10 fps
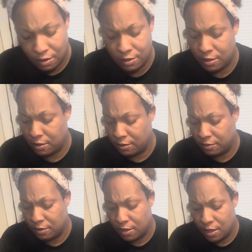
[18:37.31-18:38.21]
yeah.
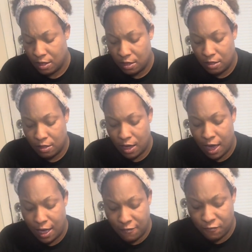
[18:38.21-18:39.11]

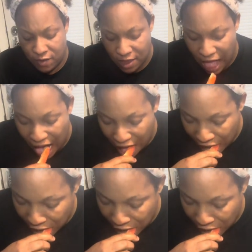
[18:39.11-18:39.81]
I feel like,